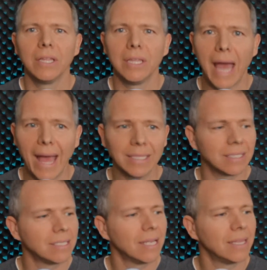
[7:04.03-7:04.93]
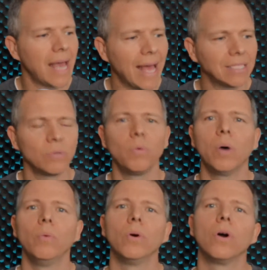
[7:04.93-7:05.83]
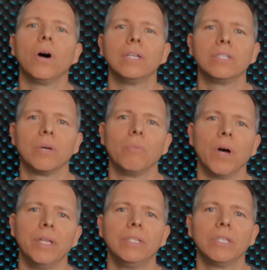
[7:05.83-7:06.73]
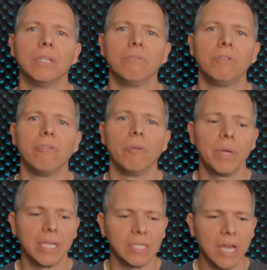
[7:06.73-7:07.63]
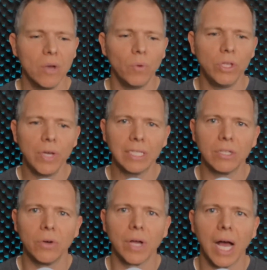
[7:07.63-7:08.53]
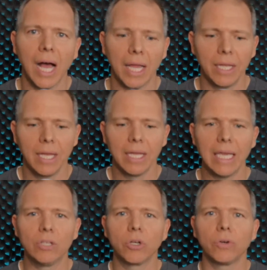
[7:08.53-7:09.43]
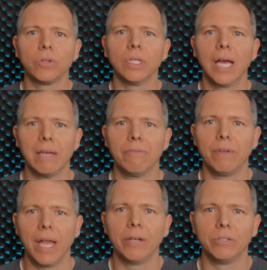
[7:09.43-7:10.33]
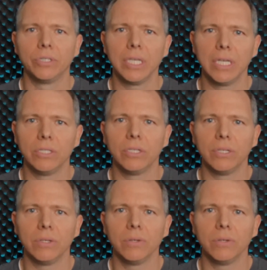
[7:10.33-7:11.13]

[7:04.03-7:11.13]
That's what will cause someone to live forever. Because when you get to know God, eternal life enters into you.